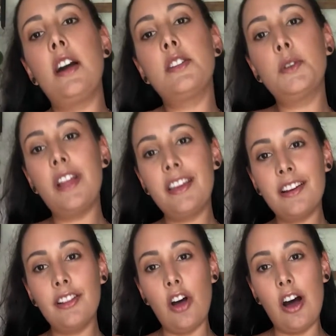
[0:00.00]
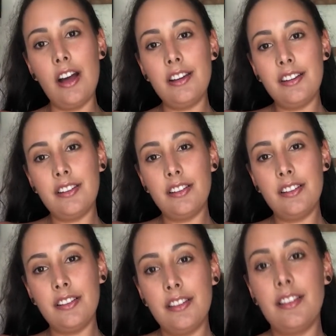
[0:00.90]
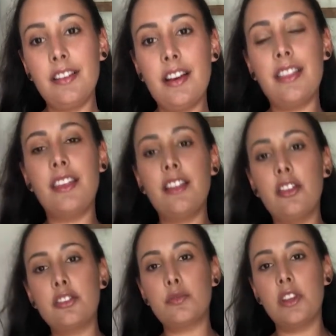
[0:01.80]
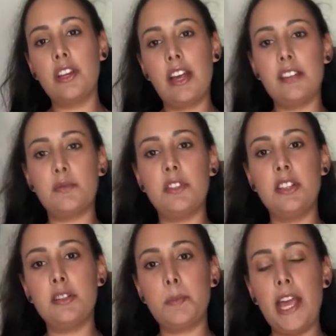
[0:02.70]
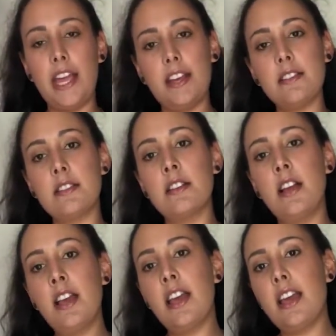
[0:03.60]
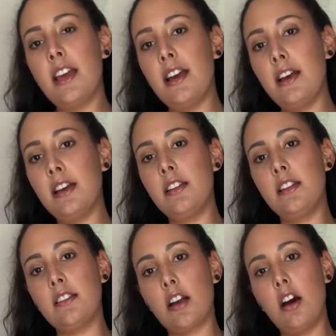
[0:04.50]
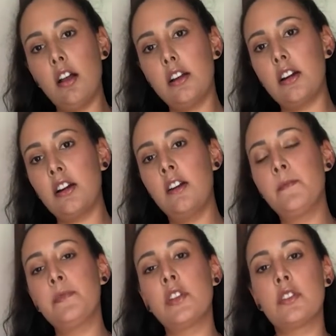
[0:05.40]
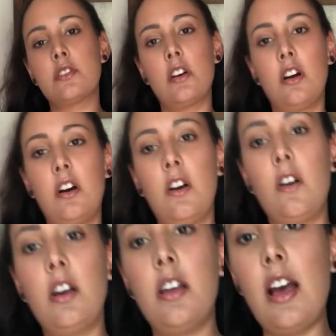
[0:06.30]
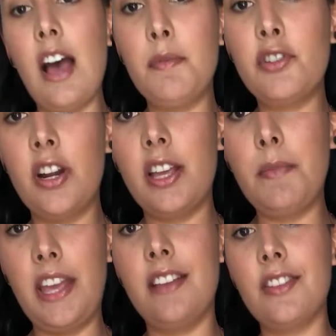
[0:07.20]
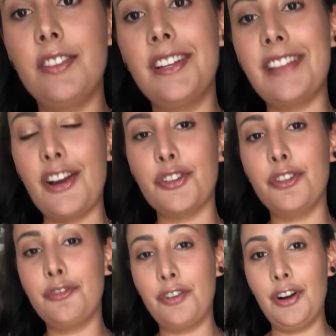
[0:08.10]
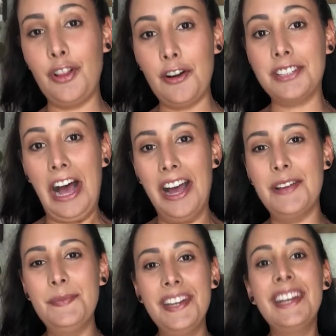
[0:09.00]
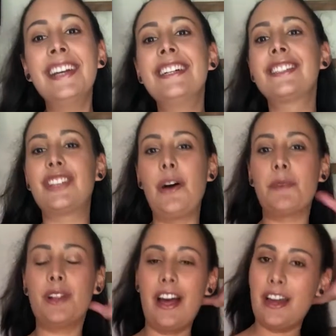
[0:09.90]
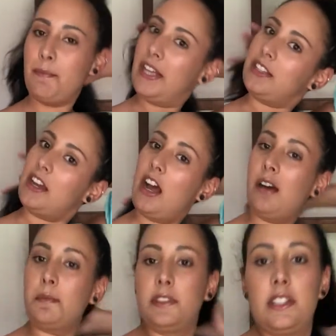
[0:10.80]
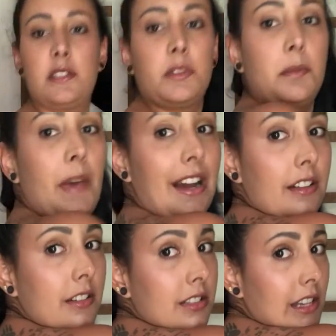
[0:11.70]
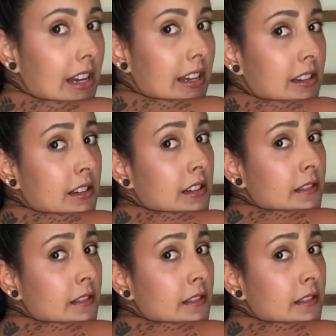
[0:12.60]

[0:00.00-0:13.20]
I do like it a lot. I think it looks really nice with these pants and the color. So I've been trying to get my hands on this actually for a long time, so I'm glad I picked it up. This is what the back looks like.